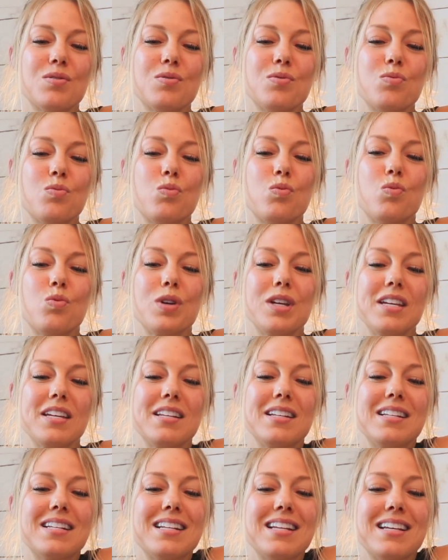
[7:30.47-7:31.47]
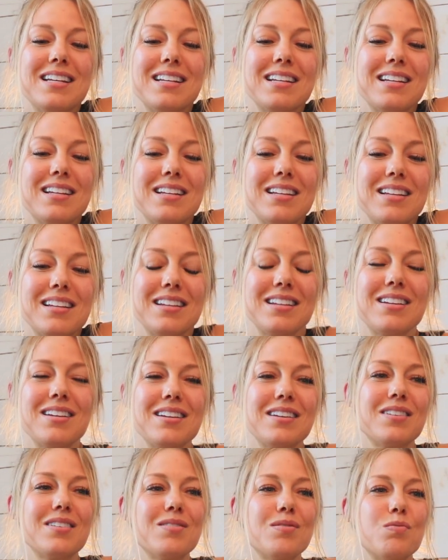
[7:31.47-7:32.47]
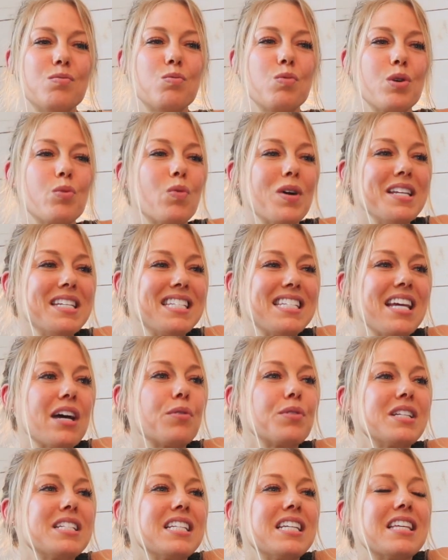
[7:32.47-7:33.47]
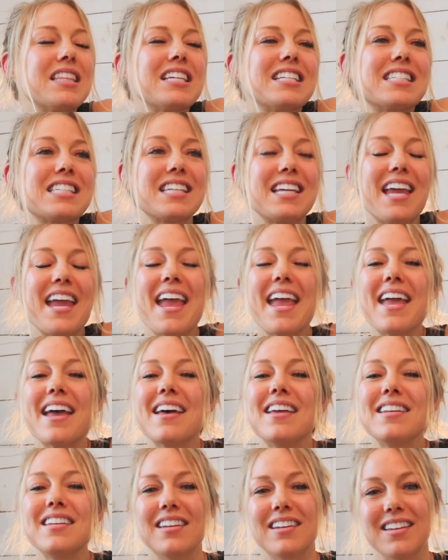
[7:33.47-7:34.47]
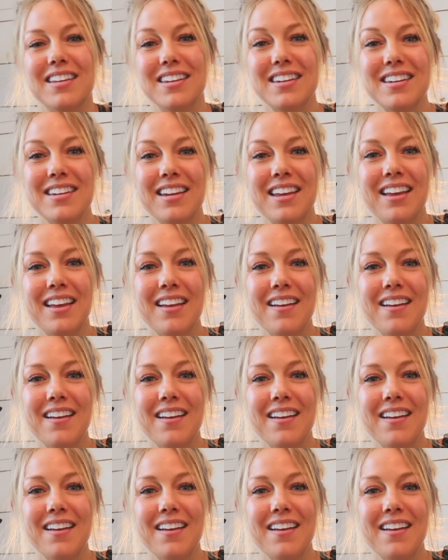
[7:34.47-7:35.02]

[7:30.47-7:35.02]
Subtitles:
we went down into this canyon